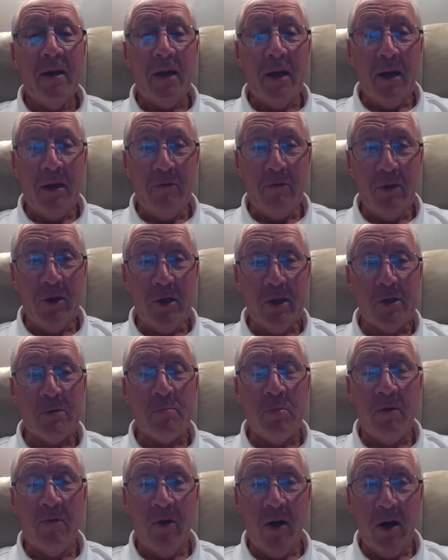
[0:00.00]
Everything is
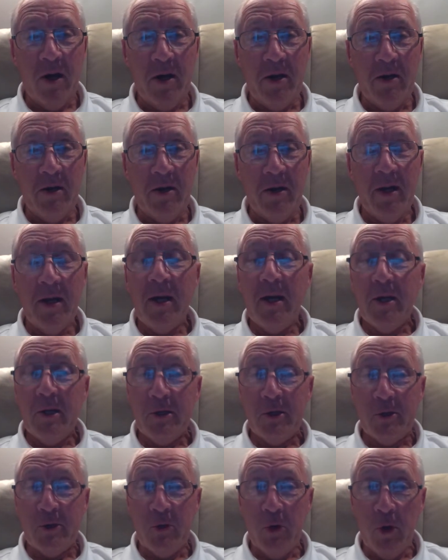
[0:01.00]
provided.
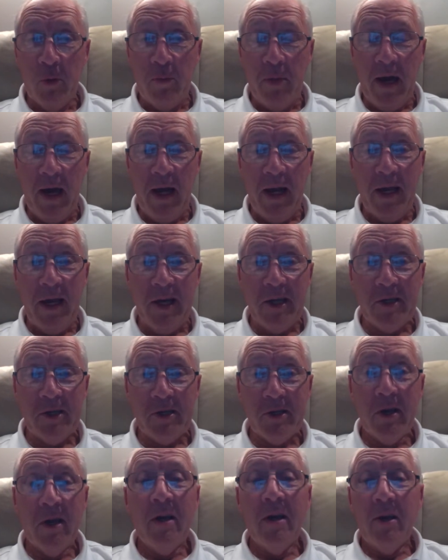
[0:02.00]
Straw
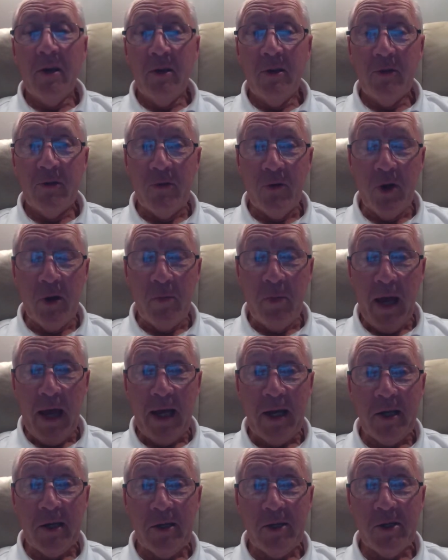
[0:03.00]
palliasse, three
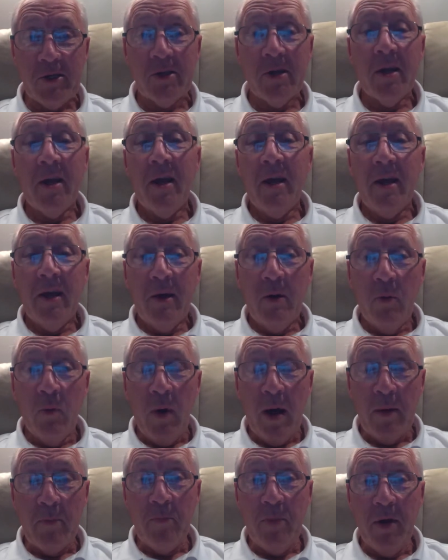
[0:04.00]
blankets,
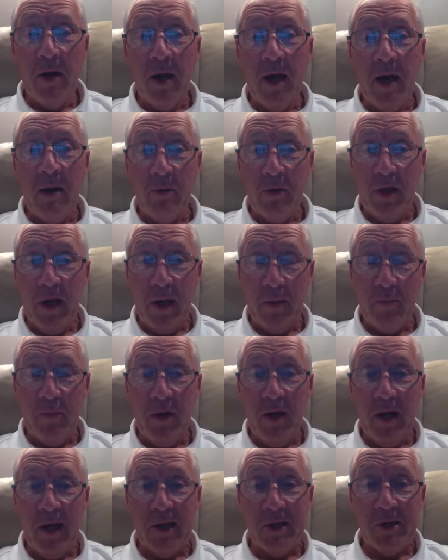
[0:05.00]
one pillow without
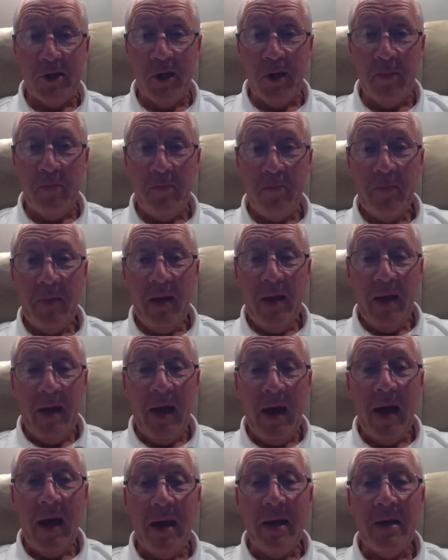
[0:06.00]
pillow slip,
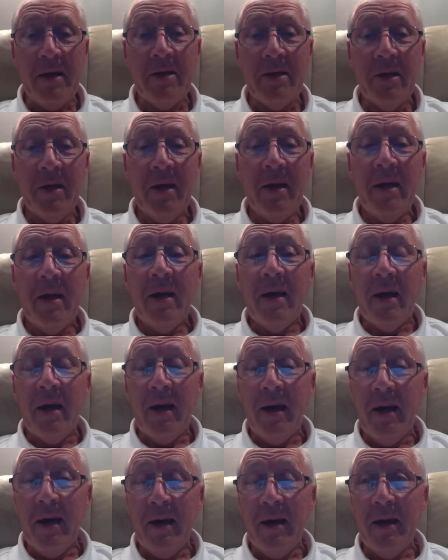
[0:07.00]
and
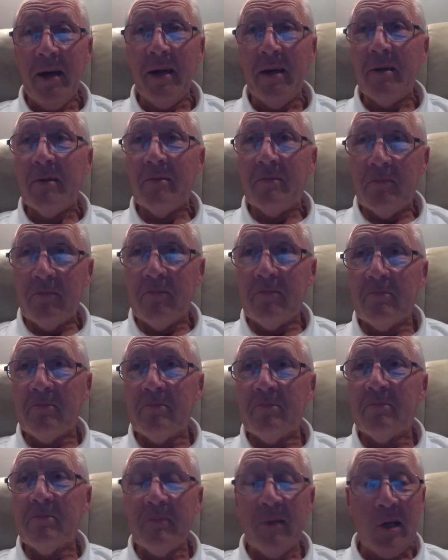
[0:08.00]
a
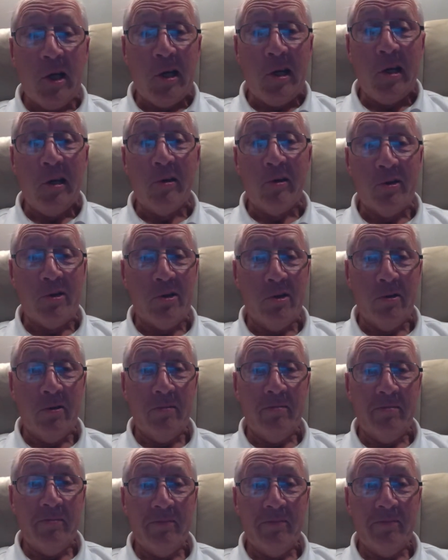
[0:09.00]
giggle suit.